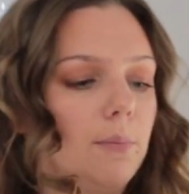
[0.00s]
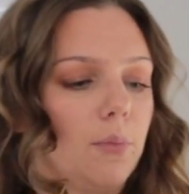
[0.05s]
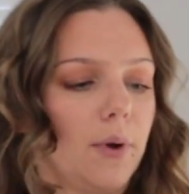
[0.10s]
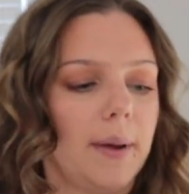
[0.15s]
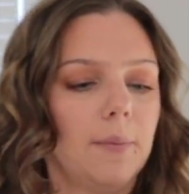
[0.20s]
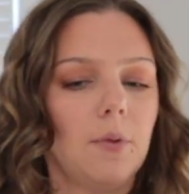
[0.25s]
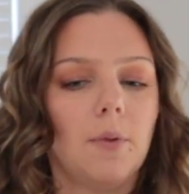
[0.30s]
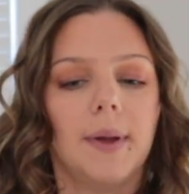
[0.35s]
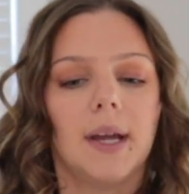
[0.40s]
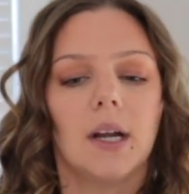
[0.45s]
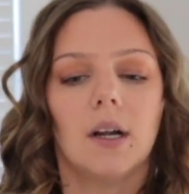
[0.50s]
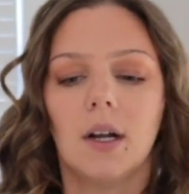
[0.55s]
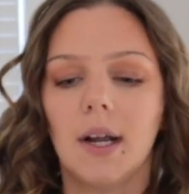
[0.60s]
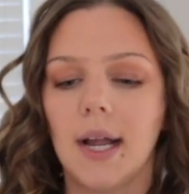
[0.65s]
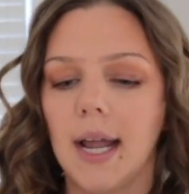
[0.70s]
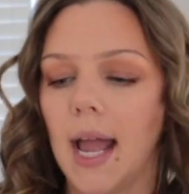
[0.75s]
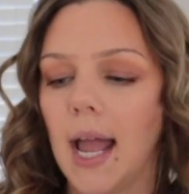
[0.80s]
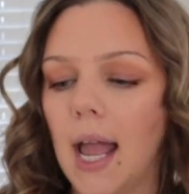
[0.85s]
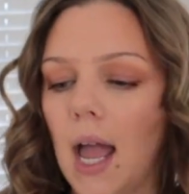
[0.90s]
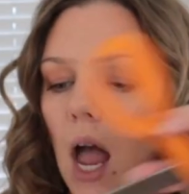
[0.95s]

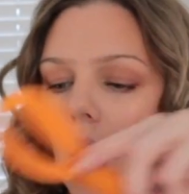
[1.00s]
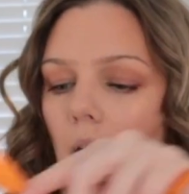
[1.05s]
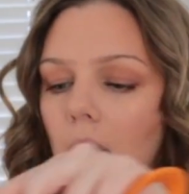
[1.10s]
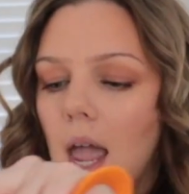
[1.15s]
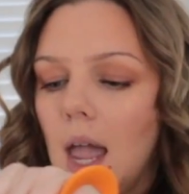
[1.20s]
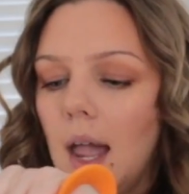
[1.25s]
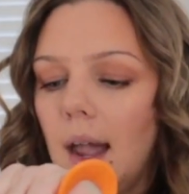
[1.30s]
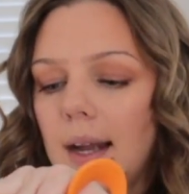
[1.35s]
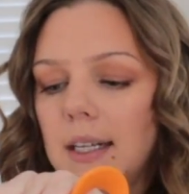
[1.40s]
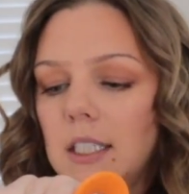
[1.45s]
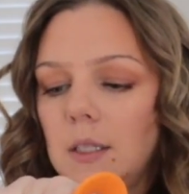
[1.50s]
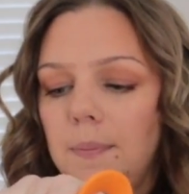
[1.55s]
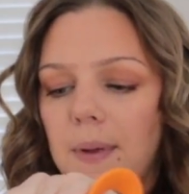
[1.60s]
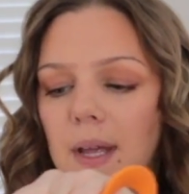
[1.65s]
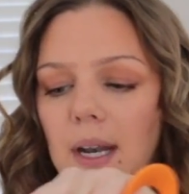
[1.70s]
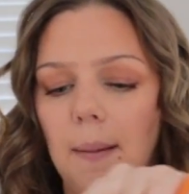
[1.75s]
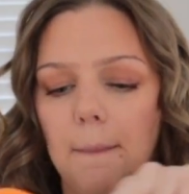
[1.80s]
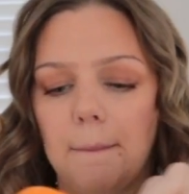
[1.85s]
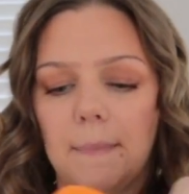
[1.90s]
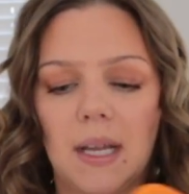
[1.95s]
Brambleberry. It's
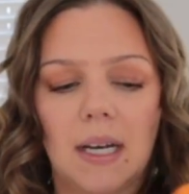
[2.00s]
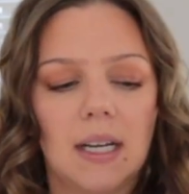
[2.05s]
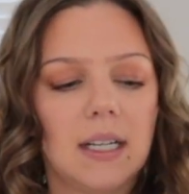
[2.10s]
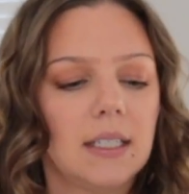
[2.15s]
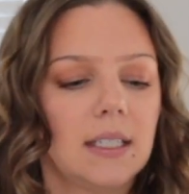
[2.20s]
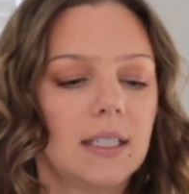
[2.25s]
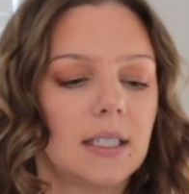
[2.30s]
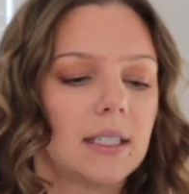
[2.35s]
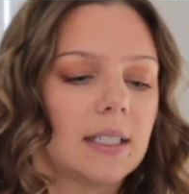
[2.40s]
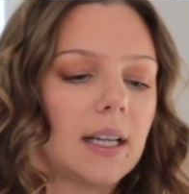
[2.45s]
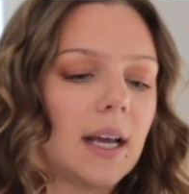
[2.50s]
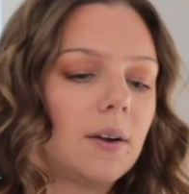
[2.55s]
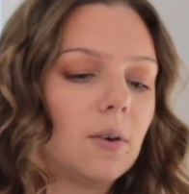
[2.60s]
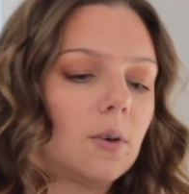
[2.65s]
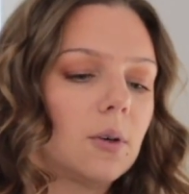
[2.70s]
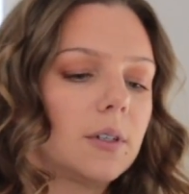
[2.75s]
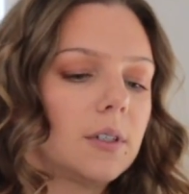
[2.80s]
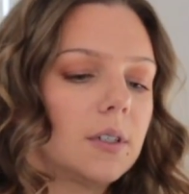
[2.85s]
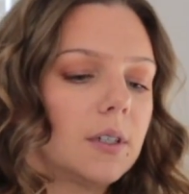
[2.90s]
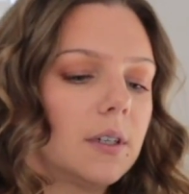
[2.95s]
been a minute since I
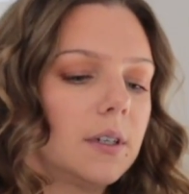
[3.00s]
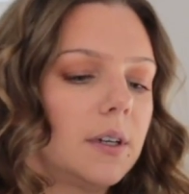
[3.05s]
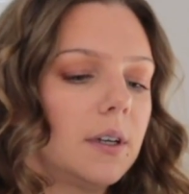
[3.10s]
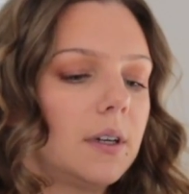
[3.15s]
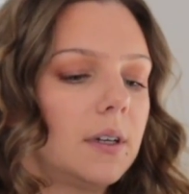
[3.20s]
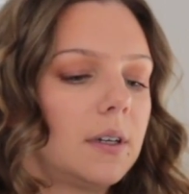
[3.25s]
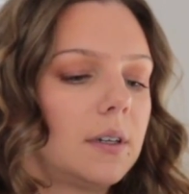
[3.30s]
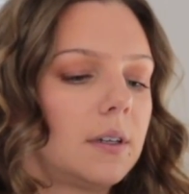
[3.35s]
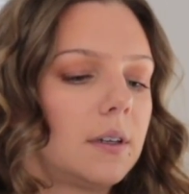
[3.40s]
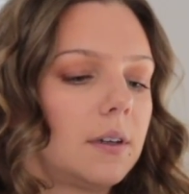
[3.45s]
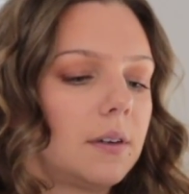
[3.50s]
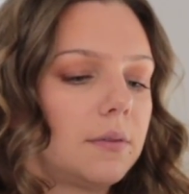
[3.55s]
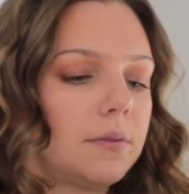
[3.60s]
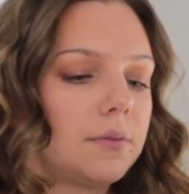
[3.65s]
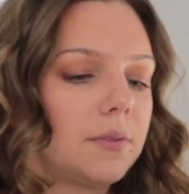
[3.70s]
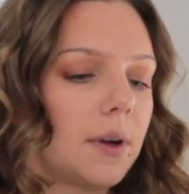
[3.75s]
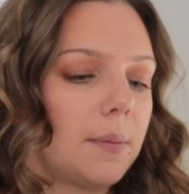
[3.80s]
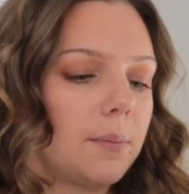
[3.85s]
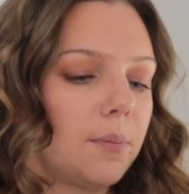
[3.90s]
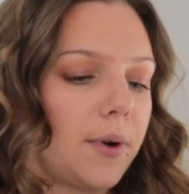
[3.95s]
ordered
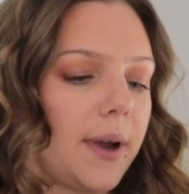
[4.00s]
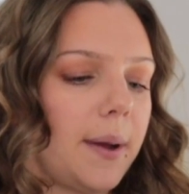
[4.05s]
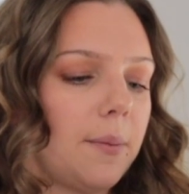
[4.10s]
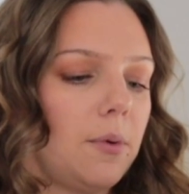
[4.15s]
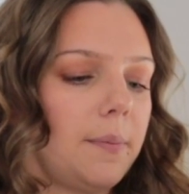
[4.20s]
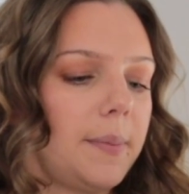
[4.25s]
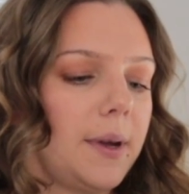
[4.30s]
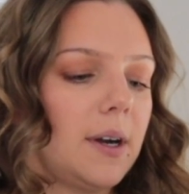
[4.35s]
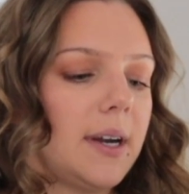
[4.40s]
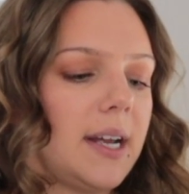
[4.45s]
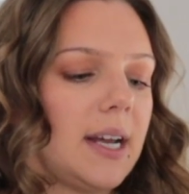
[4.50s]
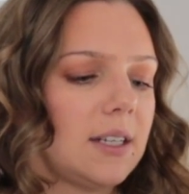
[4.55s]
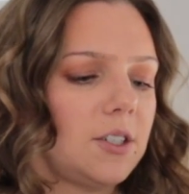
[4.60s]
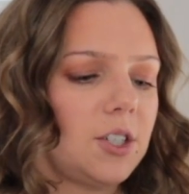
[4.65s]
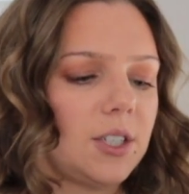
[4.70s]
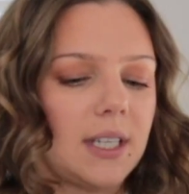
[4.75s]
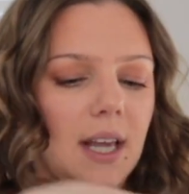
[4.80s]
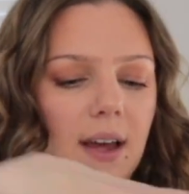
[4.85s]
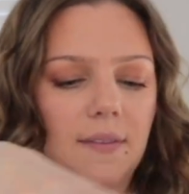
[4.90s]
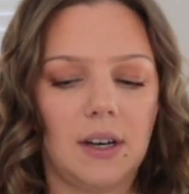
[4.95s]
from Brambleberry. I
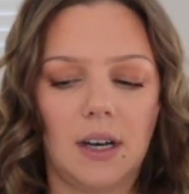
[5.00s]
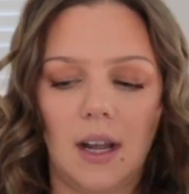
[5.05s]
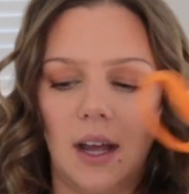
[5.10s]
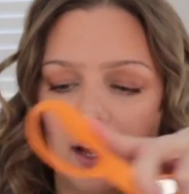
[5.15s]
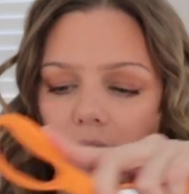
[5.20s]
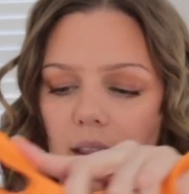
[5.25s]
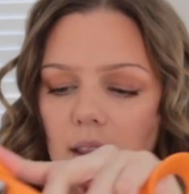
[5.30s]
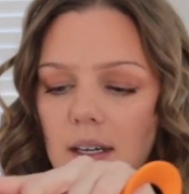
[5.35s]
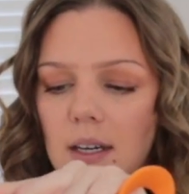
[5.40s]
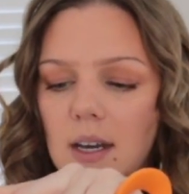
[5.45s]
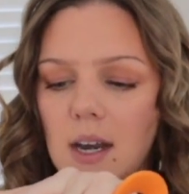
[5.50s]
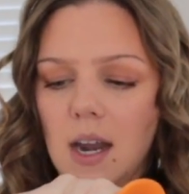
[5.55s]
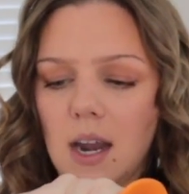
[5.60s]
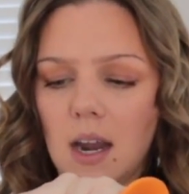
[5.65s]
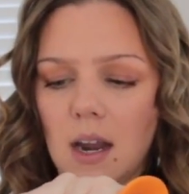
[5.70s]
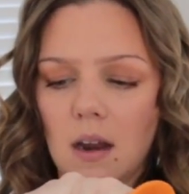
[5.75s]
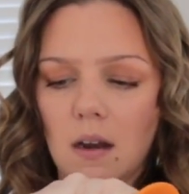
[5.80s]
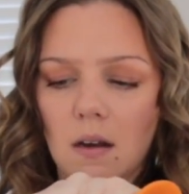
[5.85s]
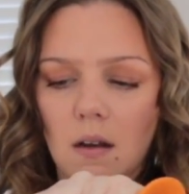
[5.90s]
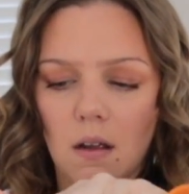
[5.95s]
just haven't had the
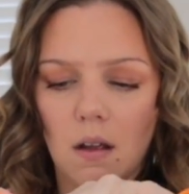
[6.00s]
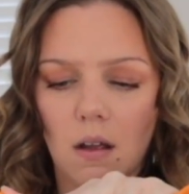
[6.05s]
need.